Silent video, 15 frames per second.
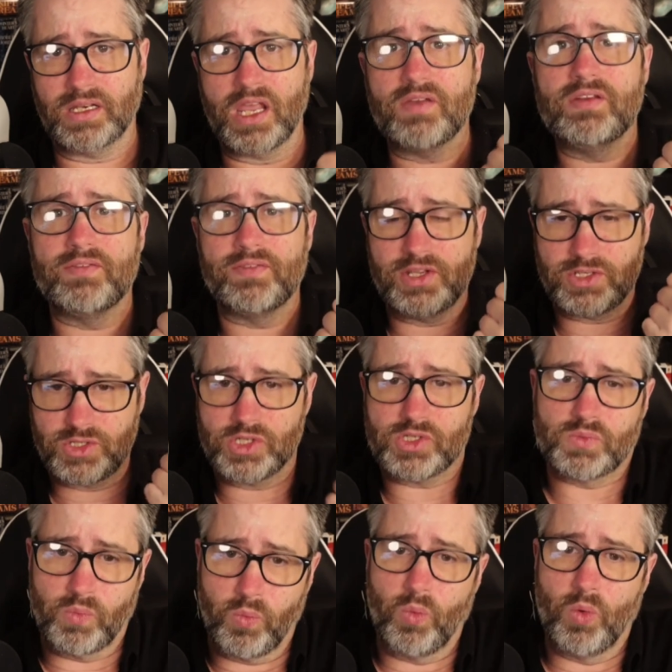Even if it is
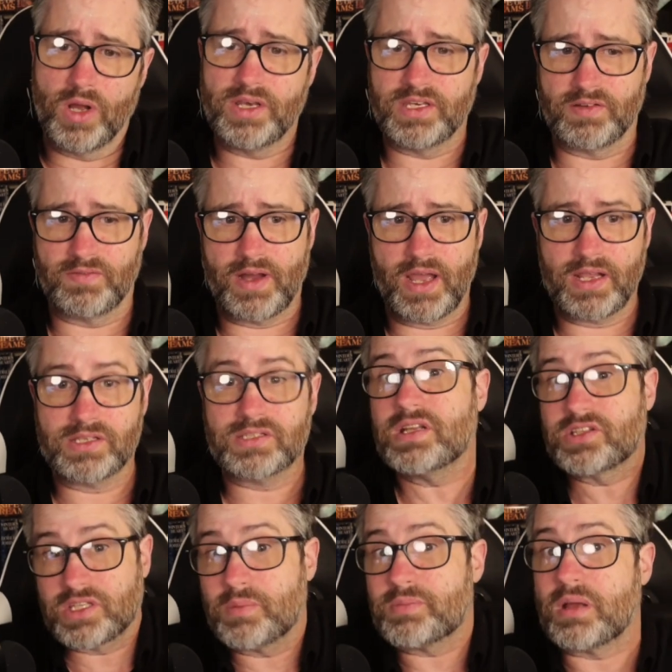just one device,
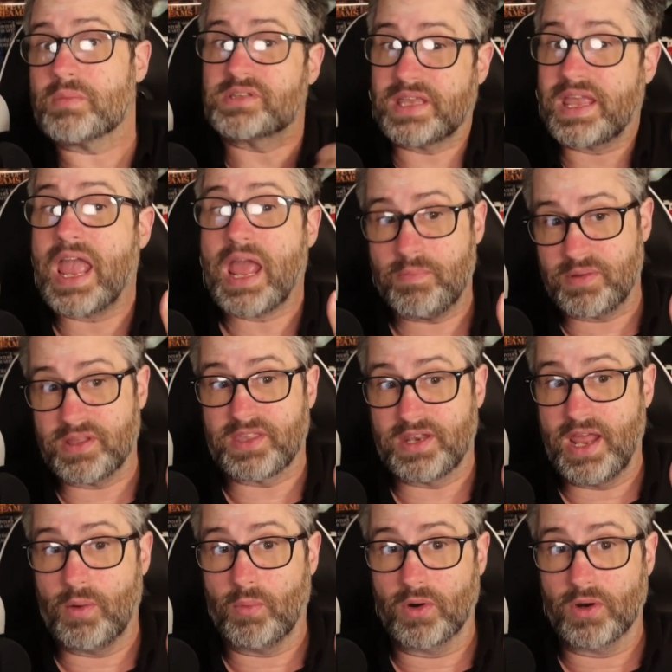it sometimes can be the
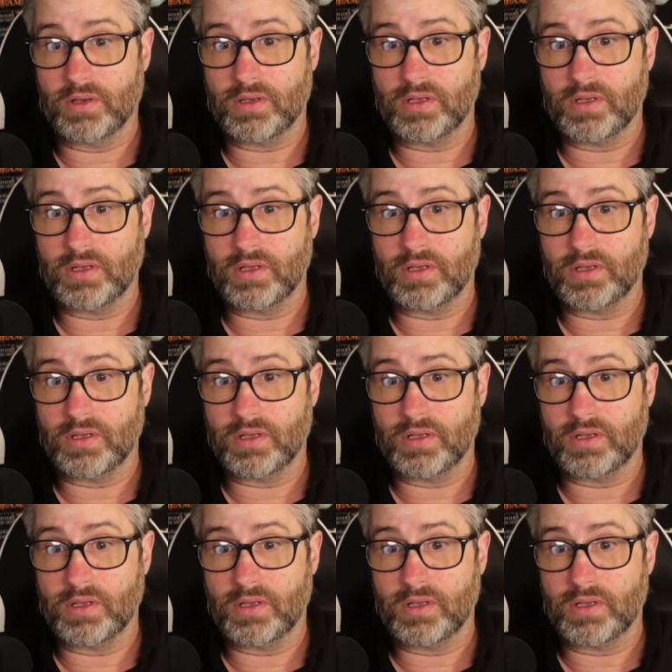network.